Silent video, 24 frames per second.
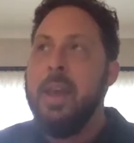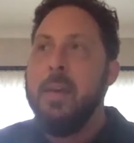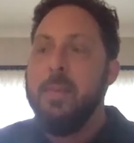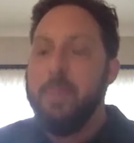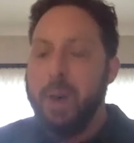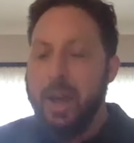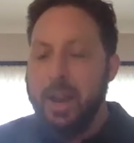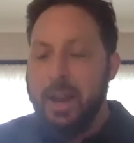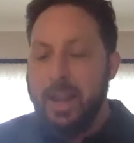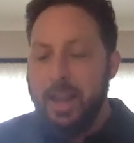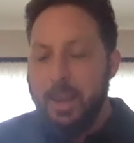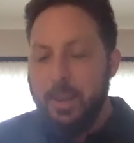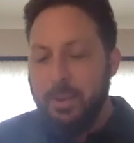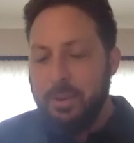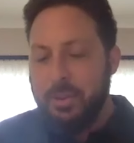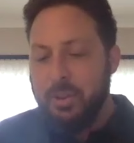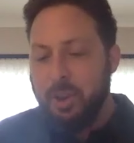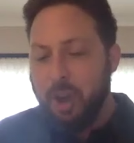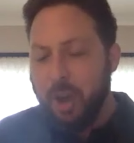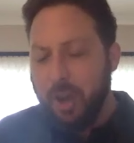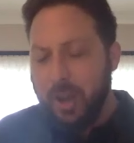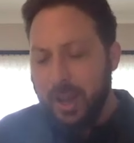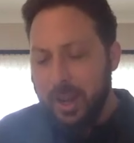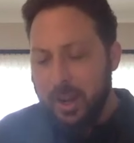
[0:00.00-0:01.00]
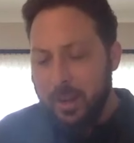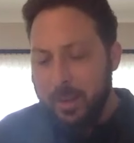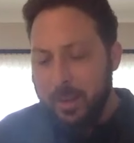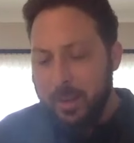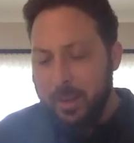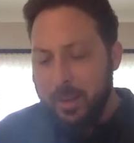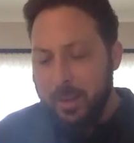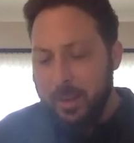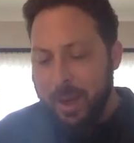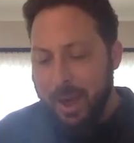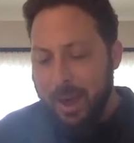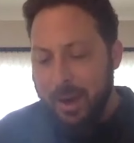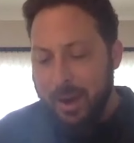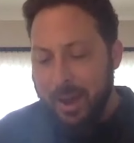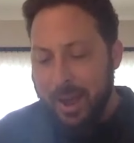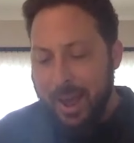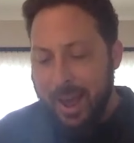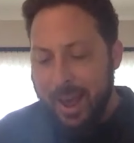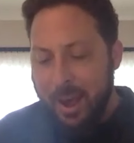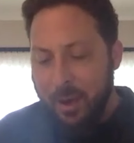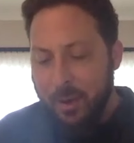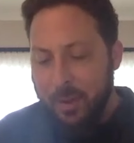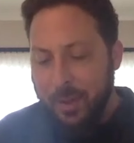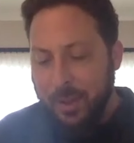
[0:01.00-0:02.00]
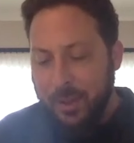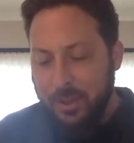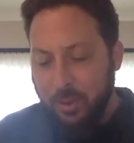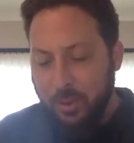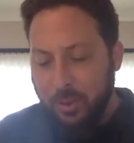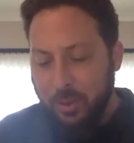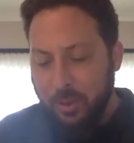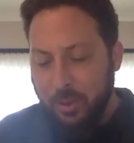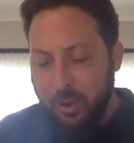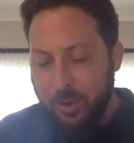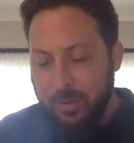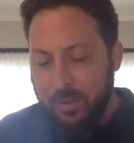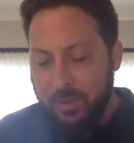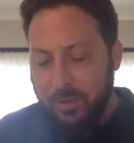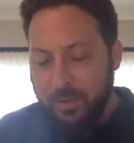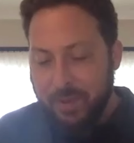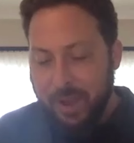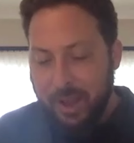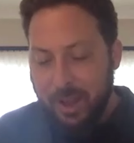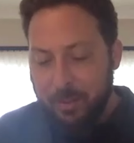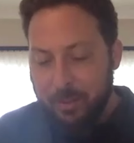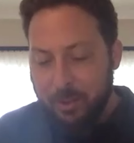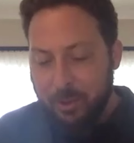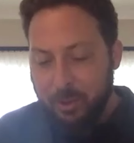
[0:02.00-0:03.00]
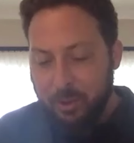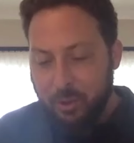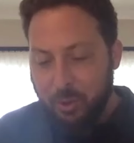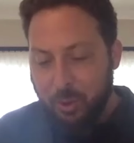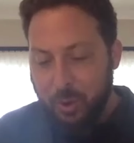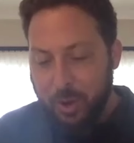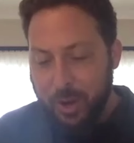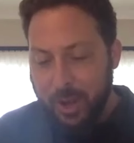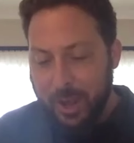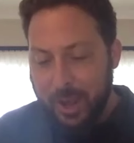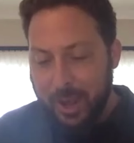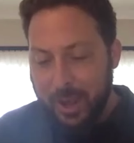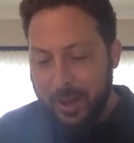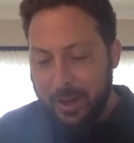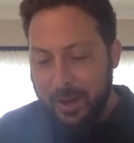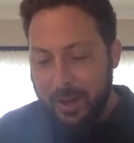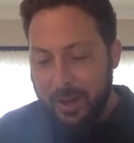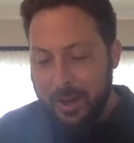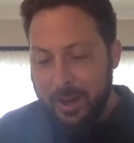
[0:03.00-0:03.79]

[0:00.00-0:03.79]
But he was talking about how they sort of developed a shorthand,